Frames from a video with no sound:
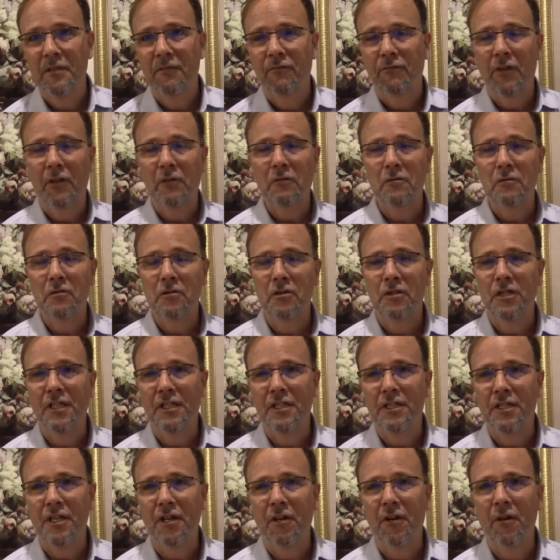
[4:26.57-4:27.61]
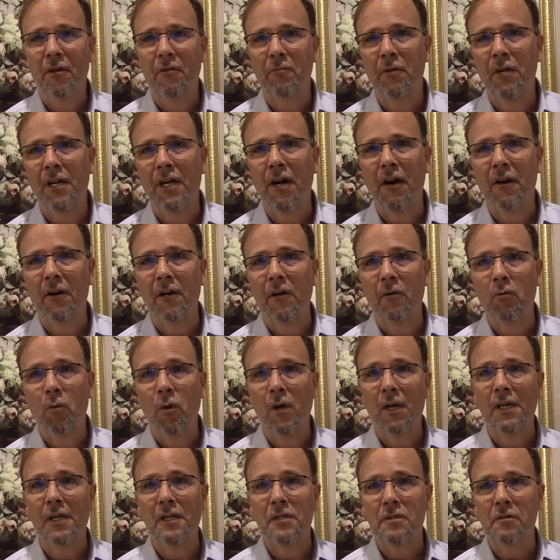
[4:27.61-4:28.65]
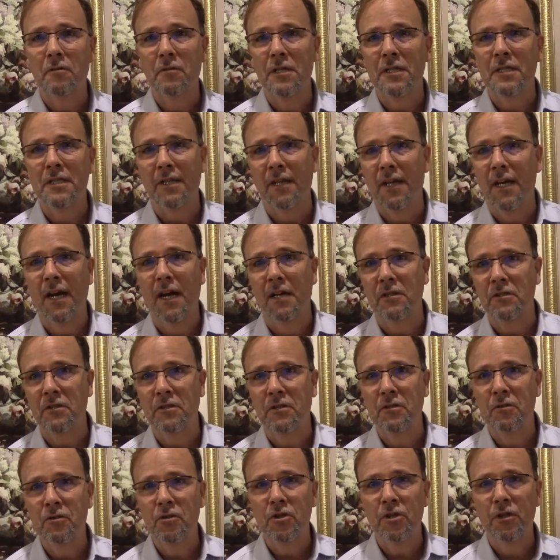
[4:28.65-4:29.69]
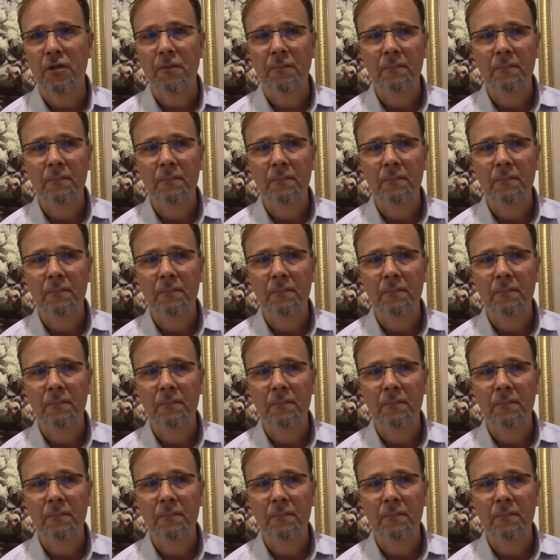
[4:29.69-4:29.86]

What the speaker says: federal judiciary regarding what is or isn't constitutional.